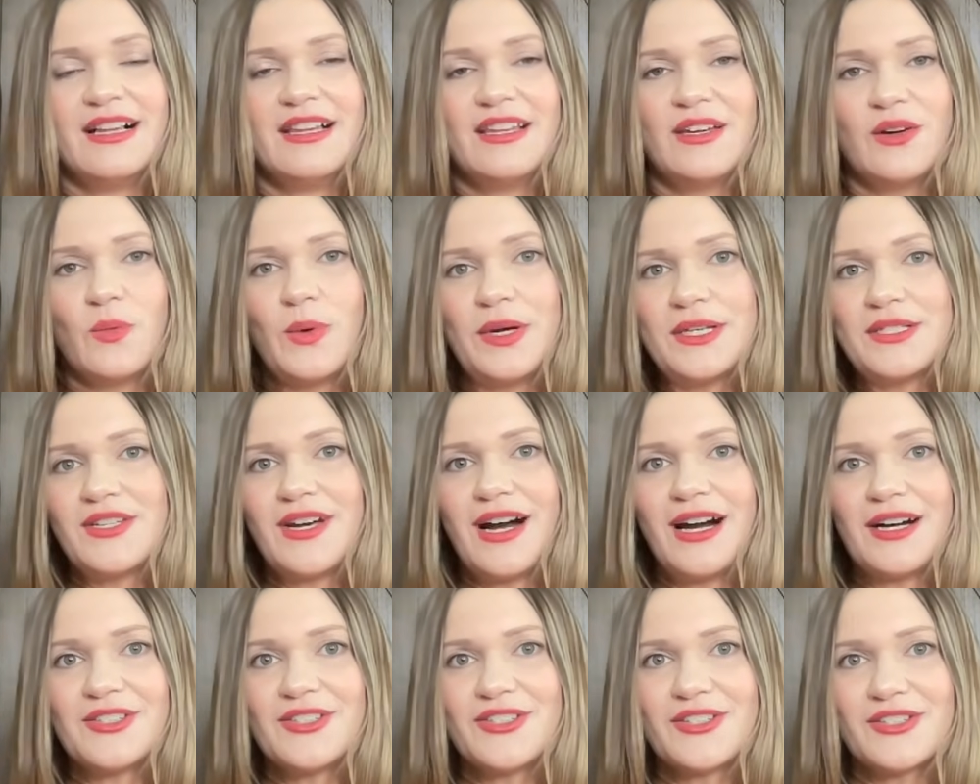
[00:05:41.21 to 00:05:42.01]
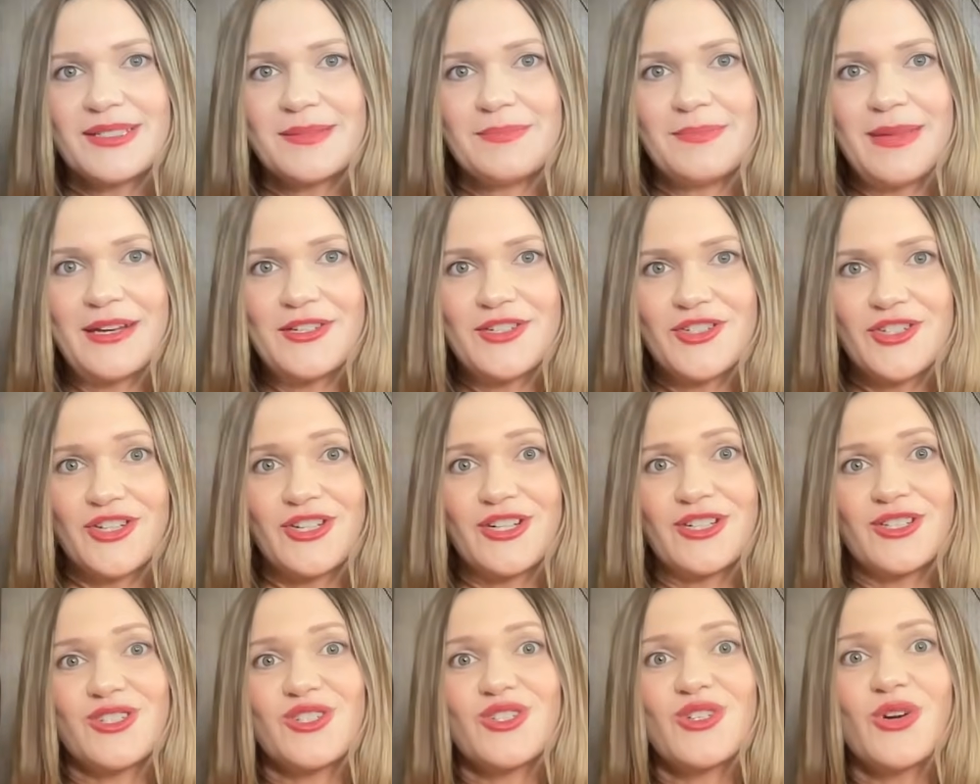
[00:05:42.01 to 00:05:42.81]
When doctors
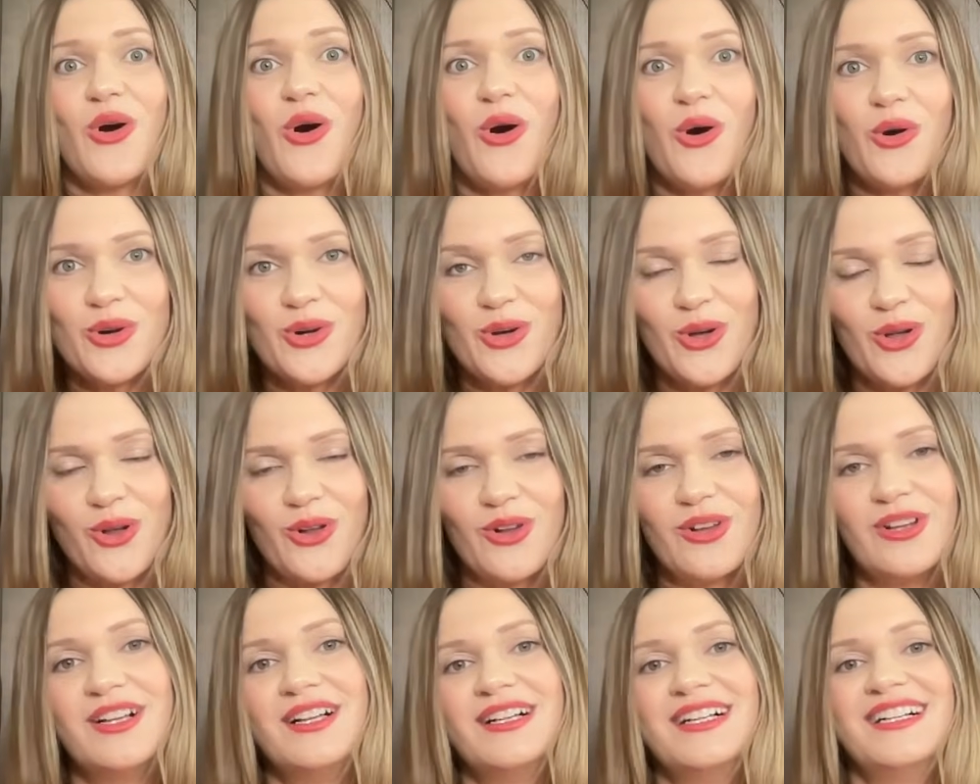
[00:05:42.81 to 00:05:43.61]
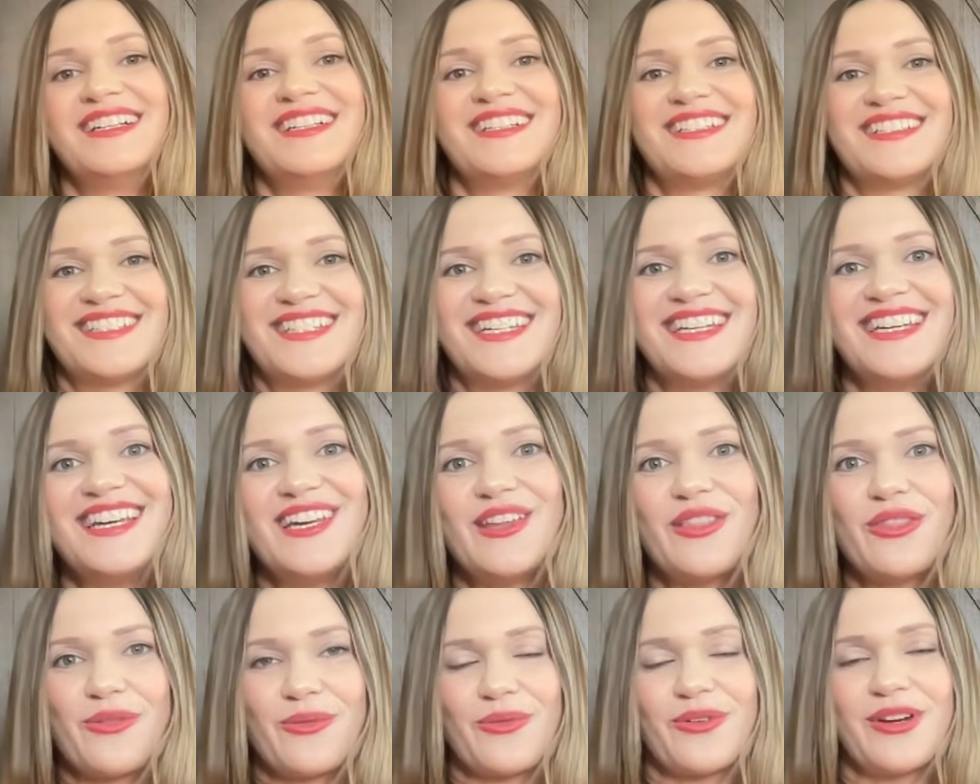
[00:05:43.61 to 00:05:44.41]
measure total
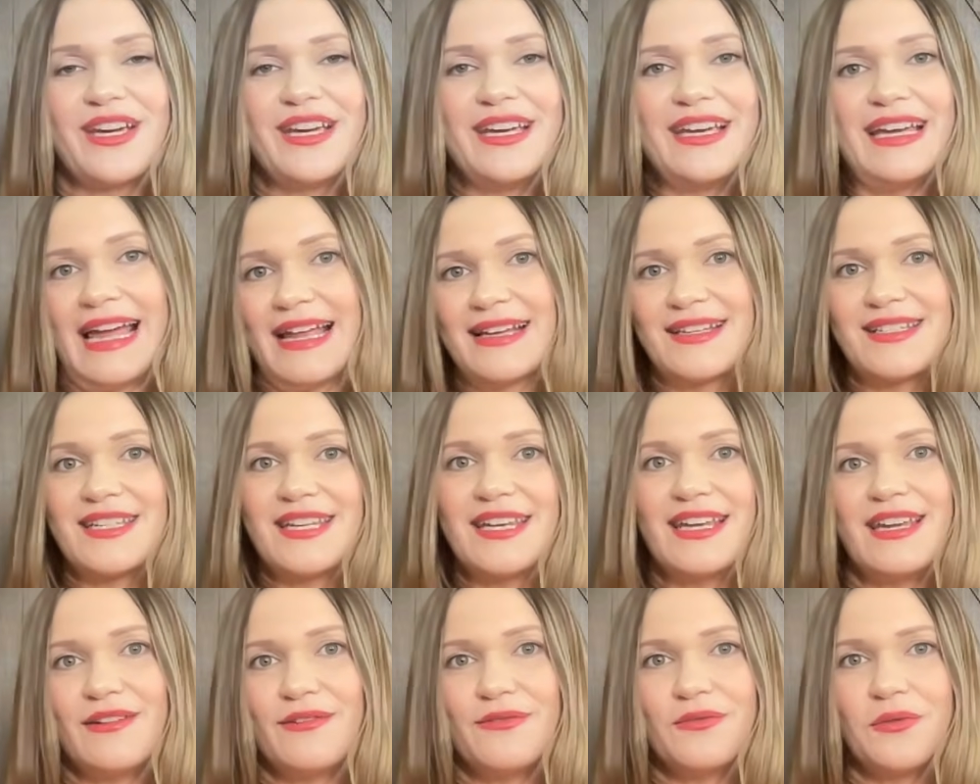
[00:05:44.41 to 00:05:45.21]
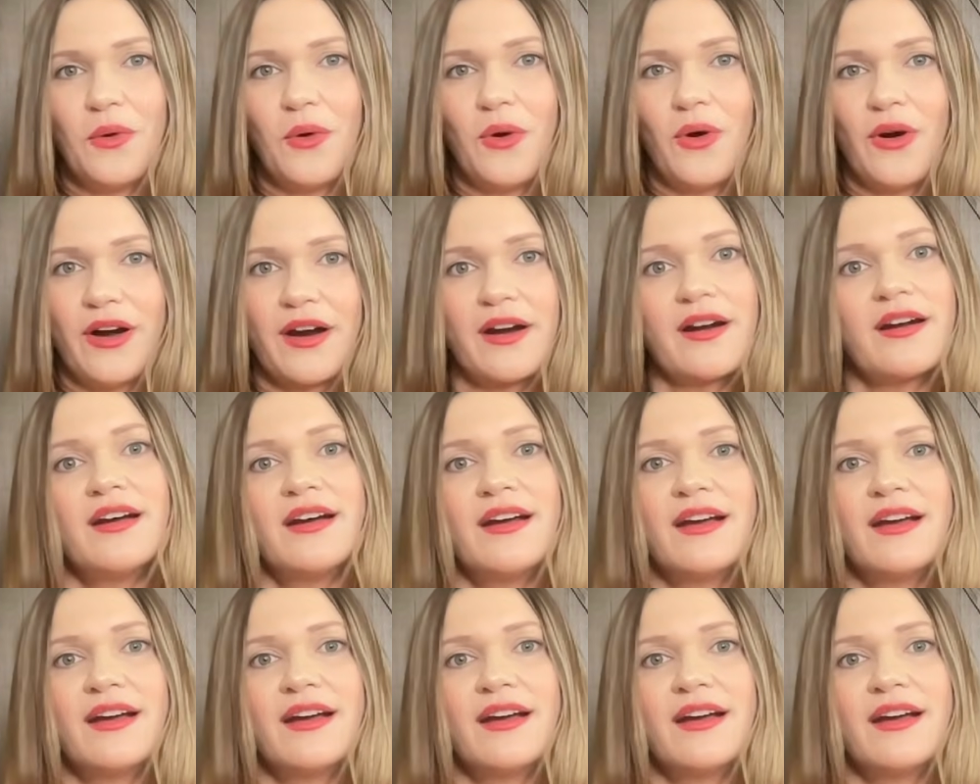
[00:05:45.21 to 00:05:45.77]
T3 and T4,